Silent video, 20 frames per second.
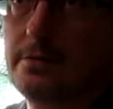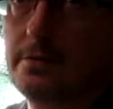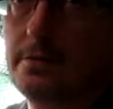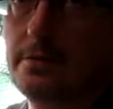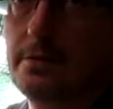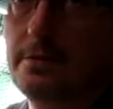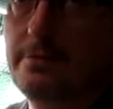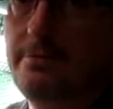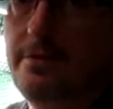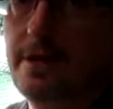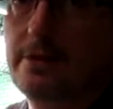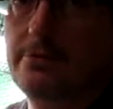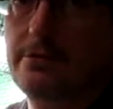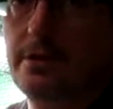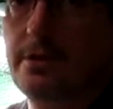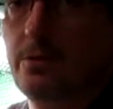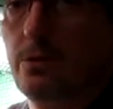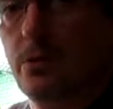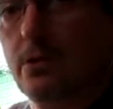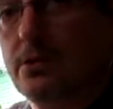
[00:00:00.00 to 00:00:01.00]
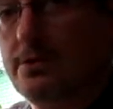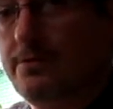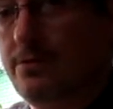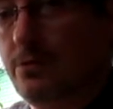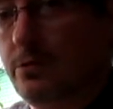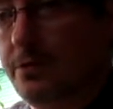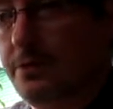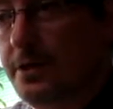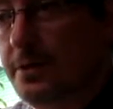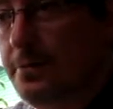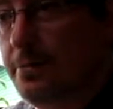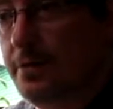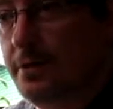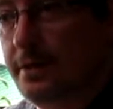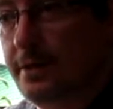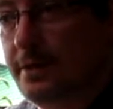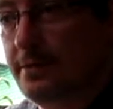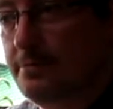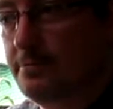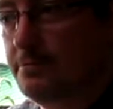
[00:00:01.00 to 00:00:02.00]
the factory that he works for, they
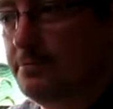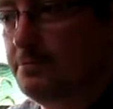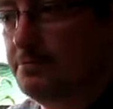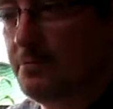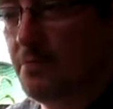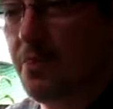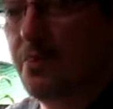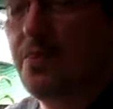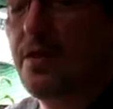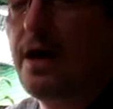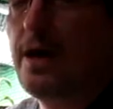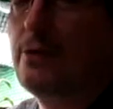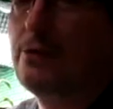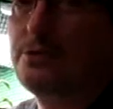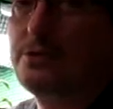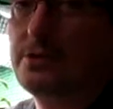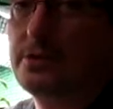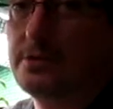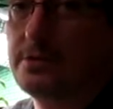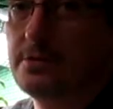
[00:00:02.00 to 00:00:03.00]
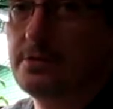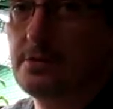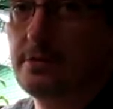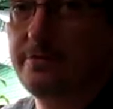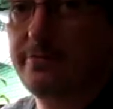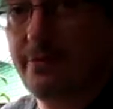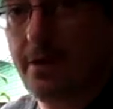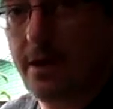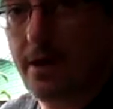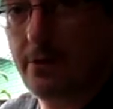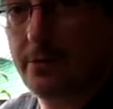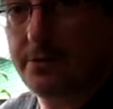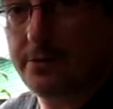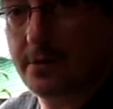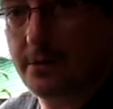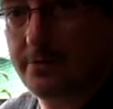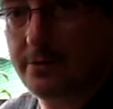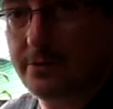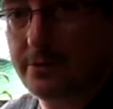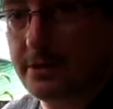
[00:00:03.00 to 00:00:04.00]
plant thousands of flowers every